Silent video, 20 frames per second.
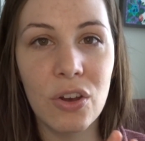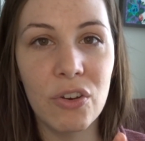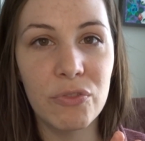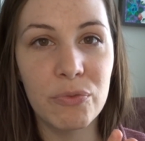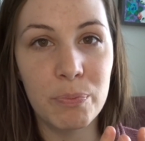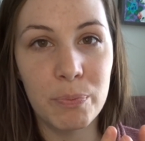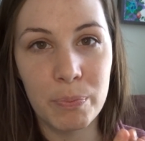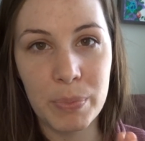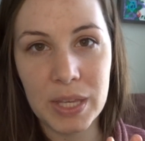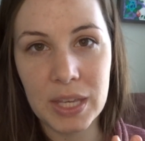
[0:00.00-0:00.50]

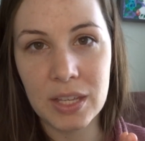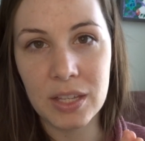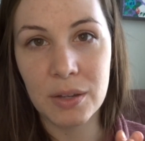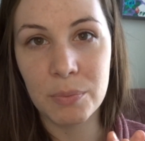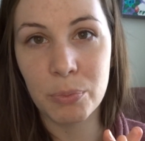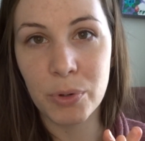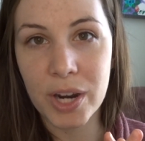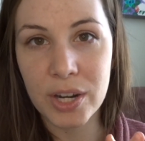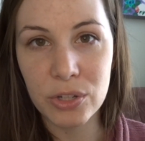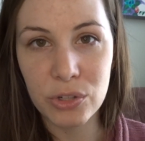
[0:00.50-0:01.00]
of being a
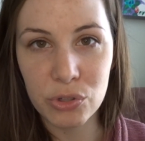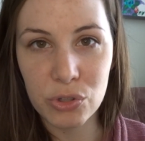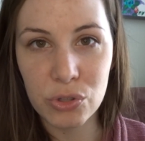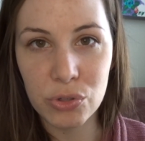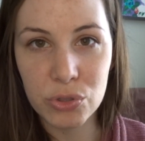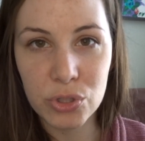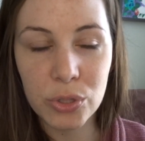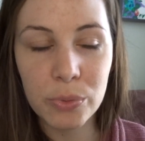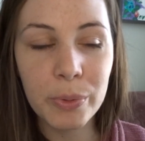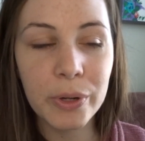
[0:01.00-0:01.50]
brand
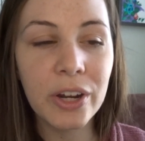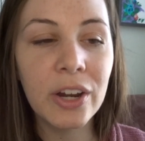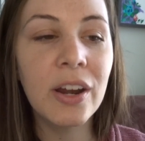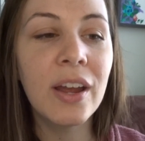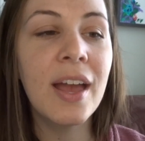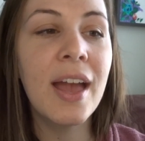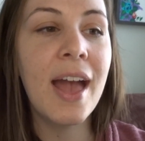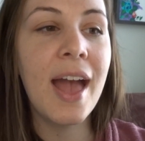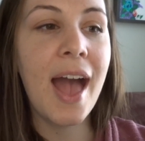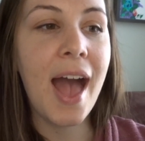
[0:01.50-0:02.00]
new YouTuber